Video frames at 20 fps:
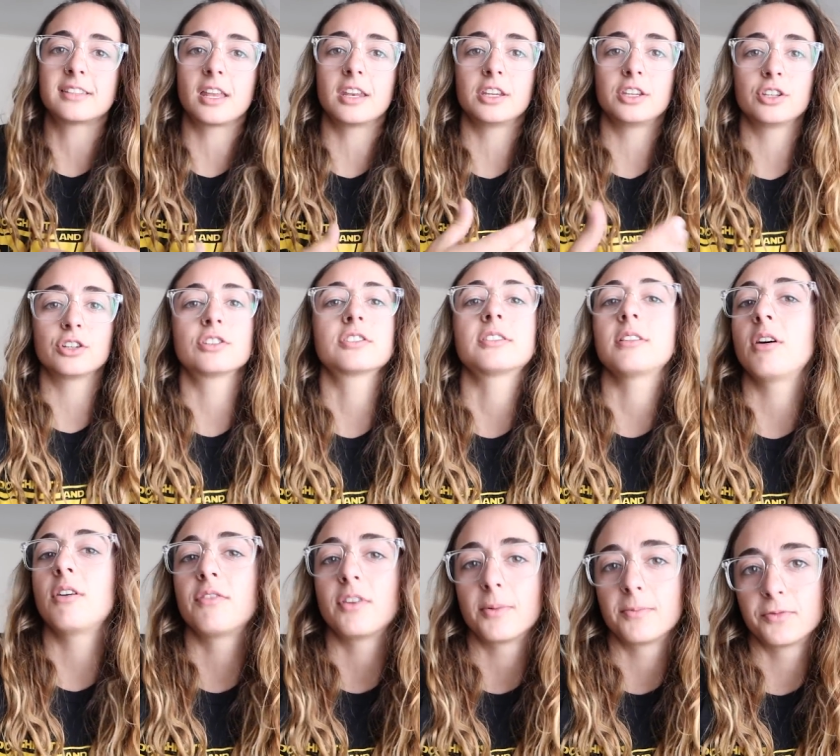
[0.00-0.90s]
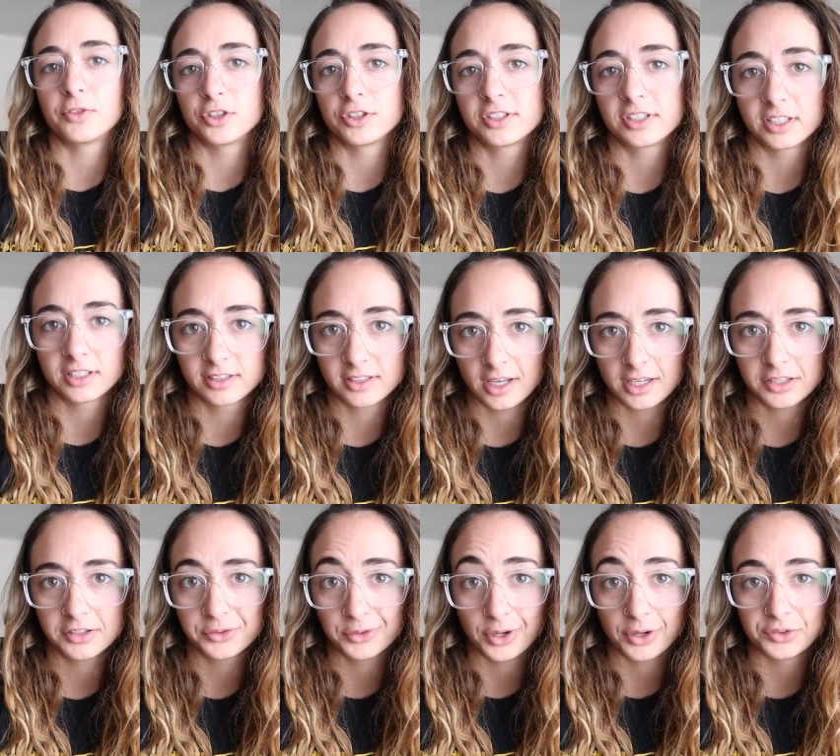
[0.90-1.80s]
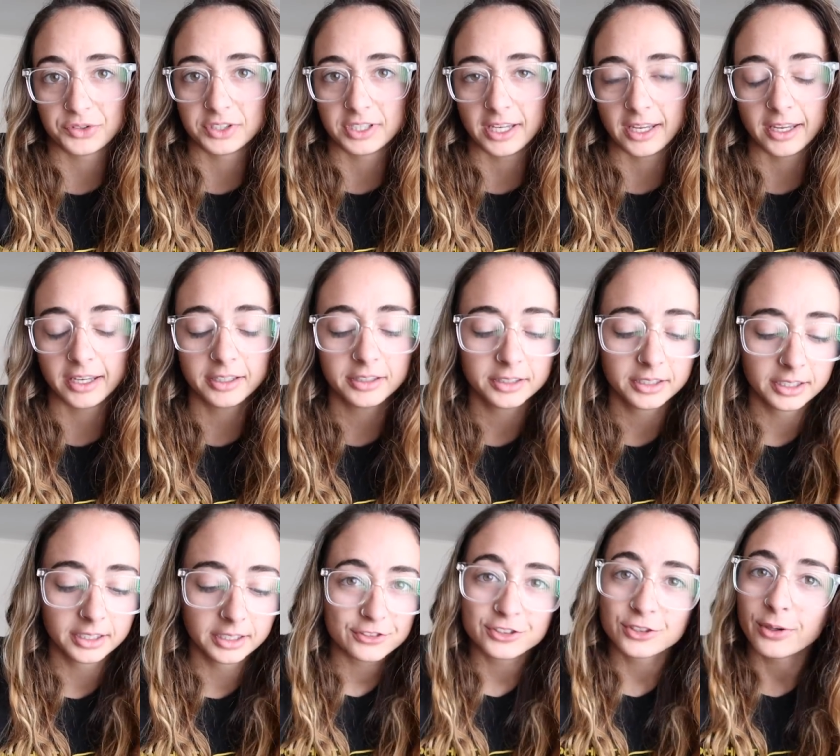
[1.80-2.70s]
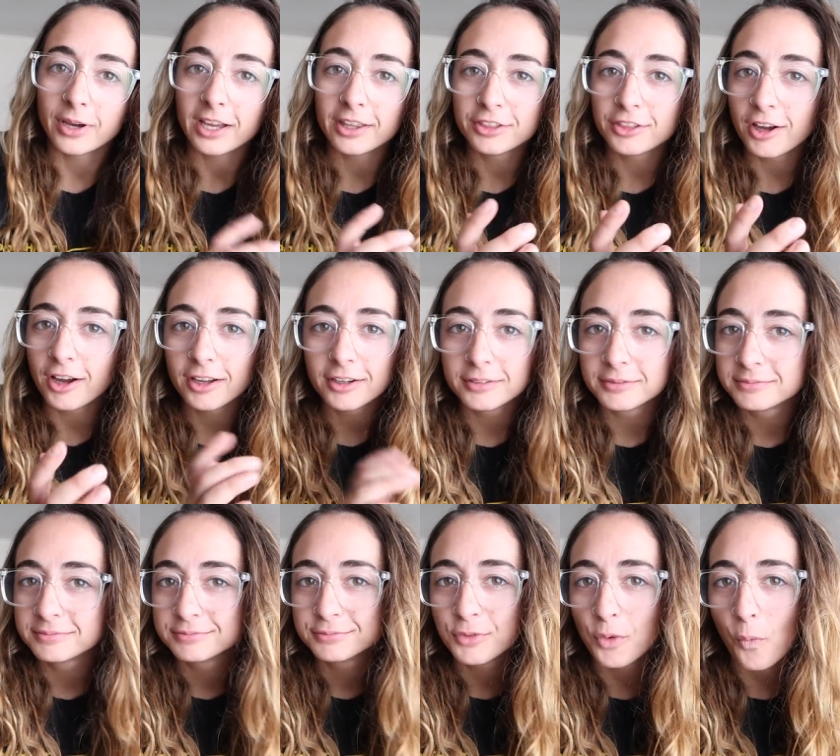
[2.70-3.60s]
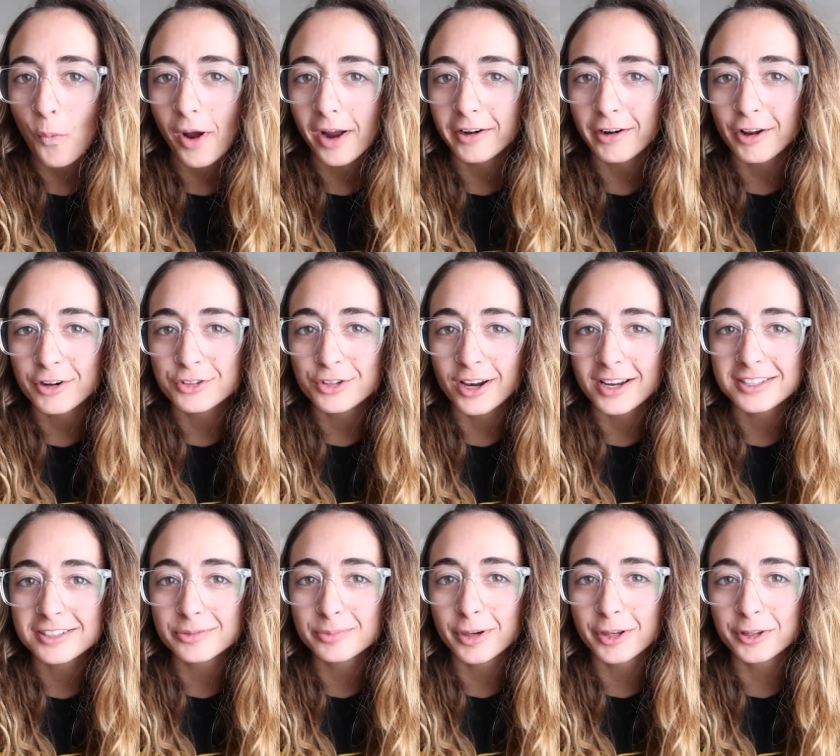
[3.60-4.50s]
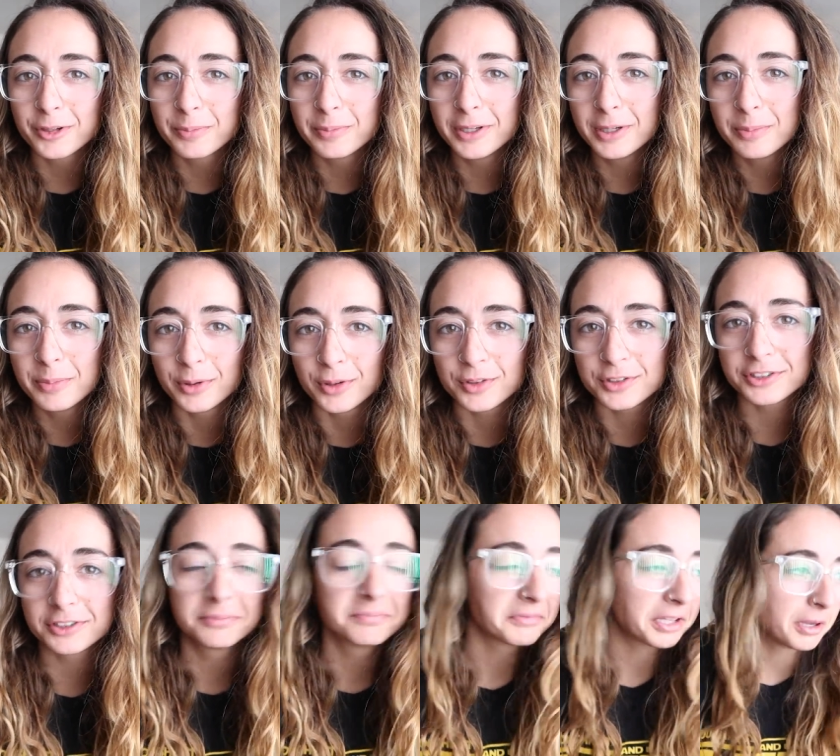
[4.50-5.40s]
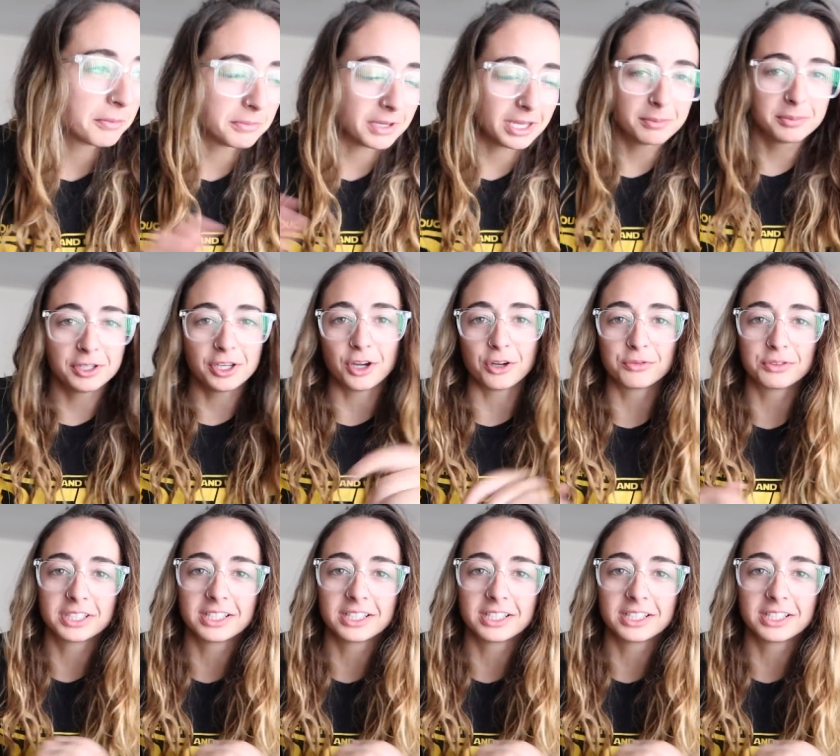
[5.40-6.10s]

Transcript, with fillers: setting yourself up for success throughout the day. So I thought, why not try some other people's? Maybe I'll